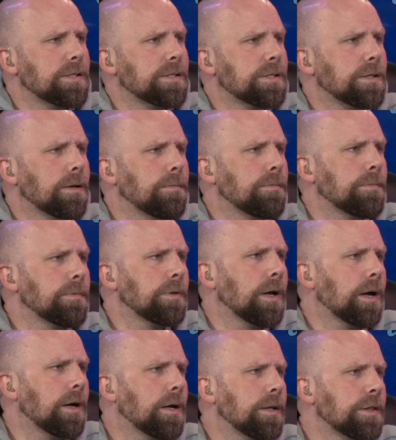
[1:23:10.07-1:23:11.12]
some
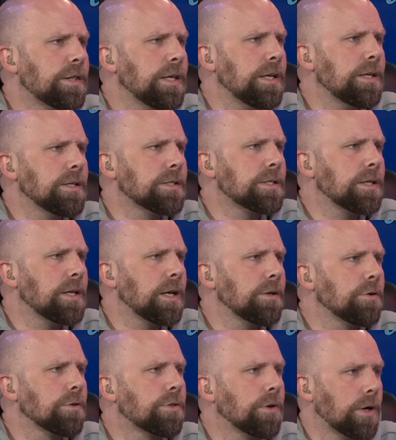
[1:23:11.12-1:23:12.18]
things to get
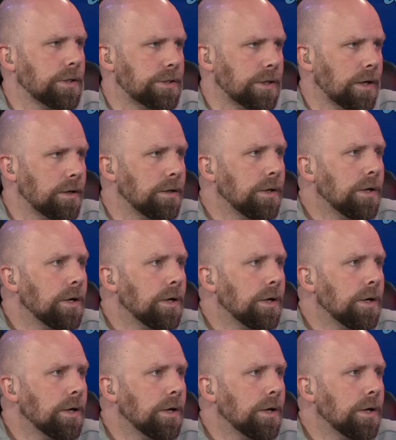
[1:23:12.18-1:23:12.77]
your thoughts on.